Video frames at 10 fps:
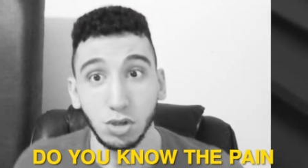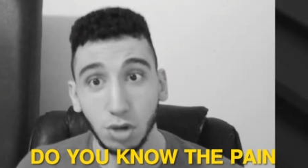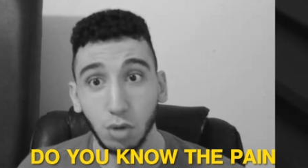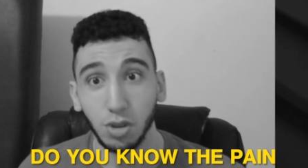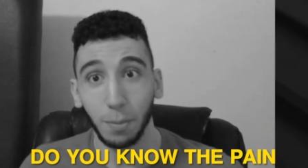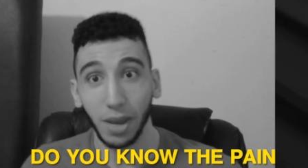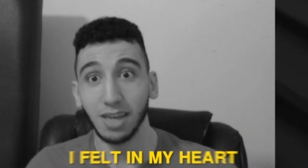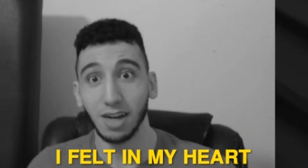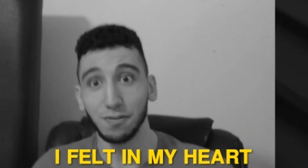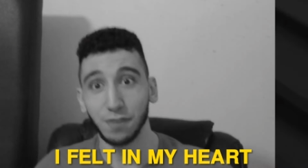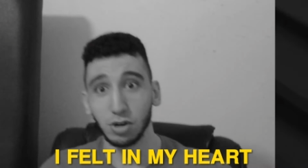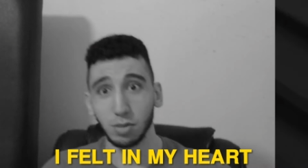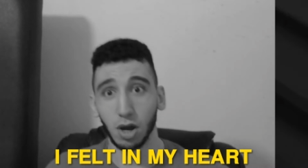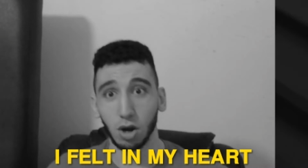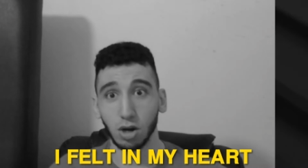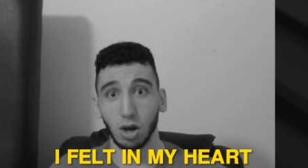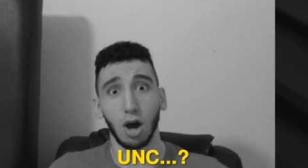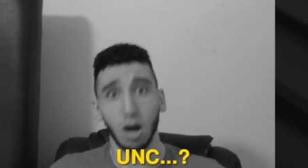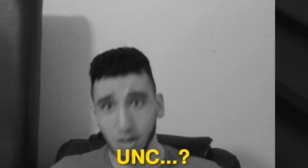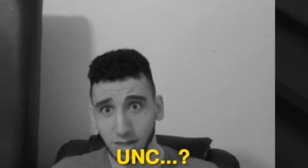you know the pain I felt in my heart?
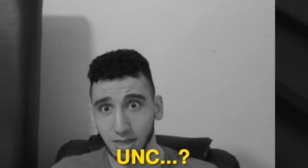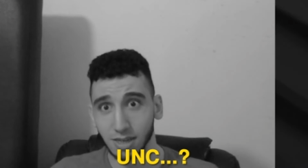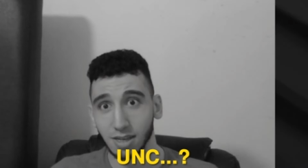Unk?